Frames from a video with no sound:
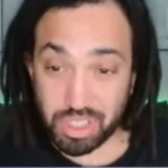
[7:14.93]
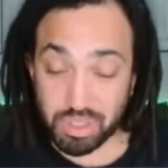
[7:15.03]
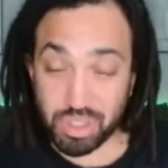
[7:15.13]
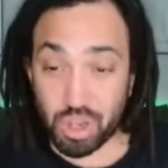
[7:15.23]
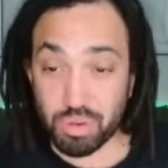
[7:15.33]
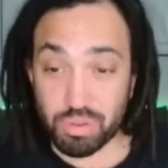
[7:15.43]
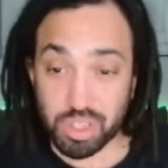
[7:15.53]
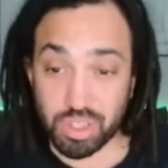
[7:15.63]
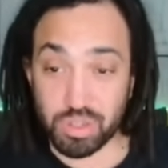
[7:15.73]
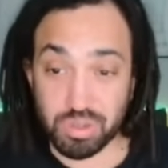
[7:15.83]
You don't
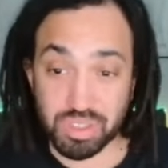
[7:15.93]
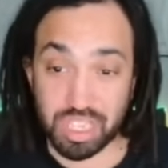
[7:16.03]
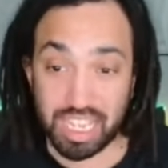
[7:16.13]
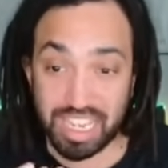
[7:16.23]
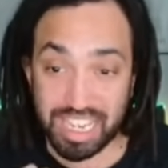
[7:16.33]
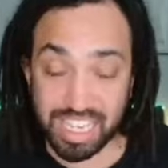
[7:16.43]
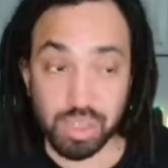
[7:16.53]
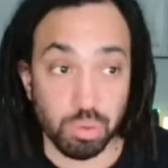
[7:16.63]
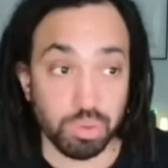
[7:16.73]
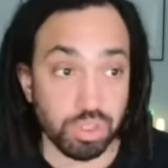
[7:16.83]
use an
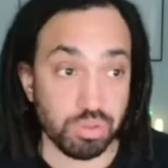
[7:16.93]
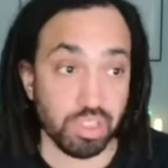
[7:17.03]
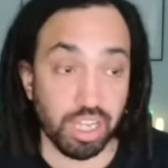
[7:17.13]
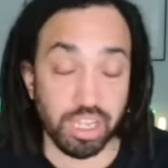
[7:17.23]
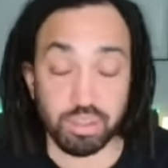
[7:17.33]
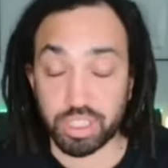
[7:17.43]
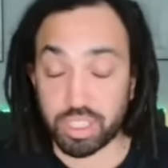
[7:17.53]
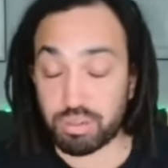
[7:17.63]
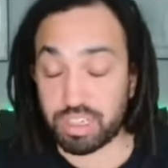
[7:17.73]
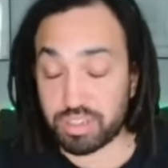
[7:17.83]
equal to sign, or you
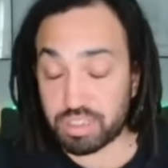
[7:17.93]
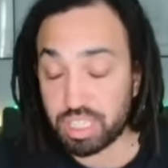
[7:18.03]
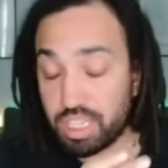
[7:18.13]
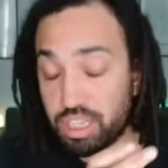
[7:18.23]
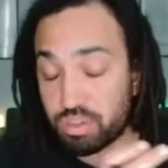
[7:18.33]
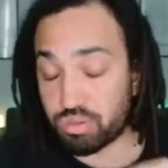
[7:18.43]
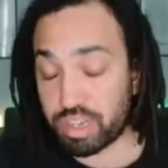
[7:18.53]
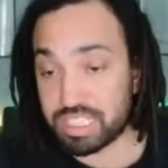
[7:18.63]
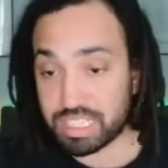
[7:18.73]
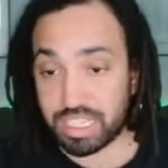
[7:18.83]
don't use
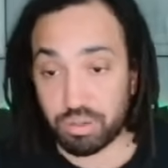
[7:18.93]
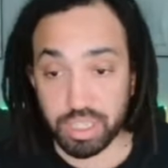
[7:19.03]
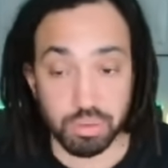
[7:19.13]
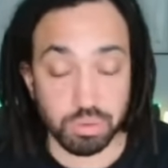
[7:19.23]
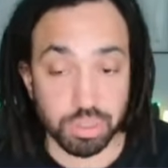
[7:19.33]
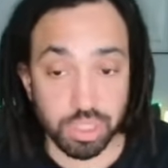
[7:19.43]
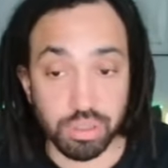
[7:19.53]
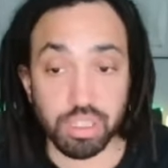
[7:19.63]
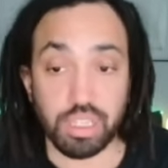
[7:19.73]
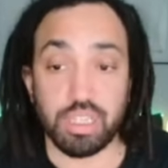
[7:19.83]
greater than or equal
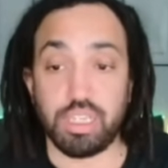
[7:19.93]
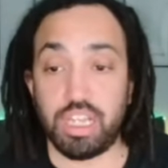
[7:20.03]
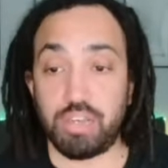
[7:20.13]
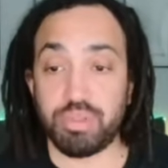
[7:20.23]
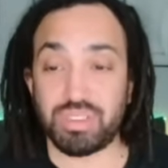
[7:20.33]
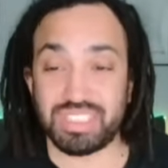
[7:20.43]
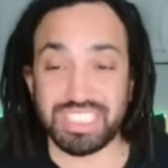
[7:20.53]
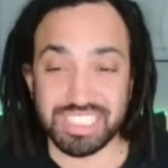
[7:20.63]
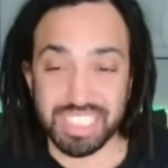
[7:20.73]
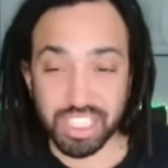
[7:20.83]
to, because it's
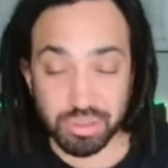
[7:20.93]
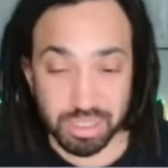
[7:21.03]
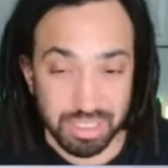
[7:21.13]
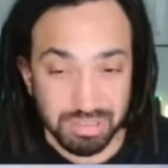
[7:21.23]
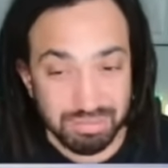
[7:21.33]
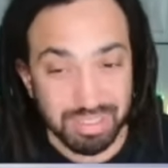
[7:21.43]
continuous.